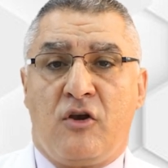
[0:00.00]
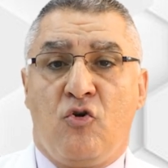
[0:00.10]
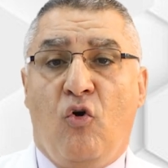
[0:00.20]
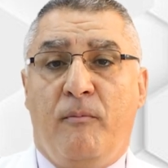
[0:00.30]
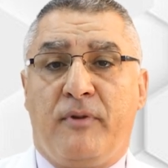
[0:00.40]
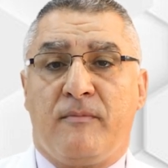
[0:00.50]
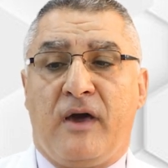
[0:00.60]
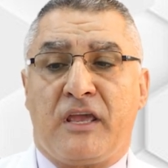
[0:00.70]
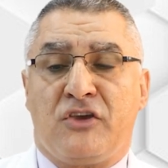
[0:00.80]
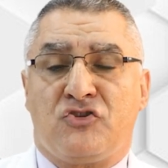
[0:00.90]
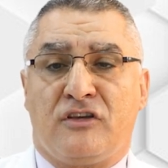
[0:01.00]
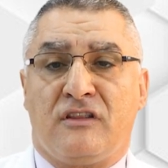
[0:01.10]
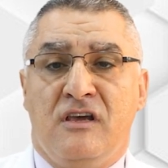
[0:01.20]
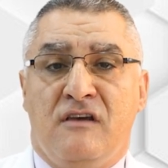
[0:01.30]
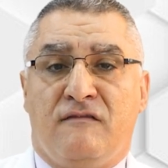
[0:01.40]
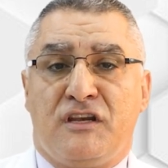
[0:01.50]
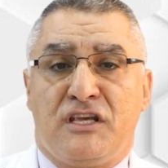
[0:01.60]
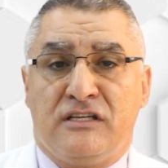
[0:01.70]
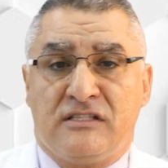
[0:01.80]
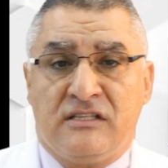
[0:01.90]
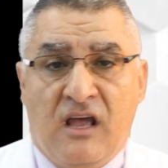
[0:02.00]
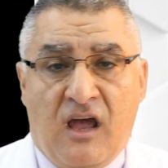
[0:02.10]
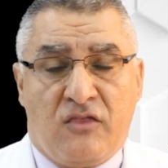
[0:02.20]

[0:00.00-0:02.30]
no preparation veneers,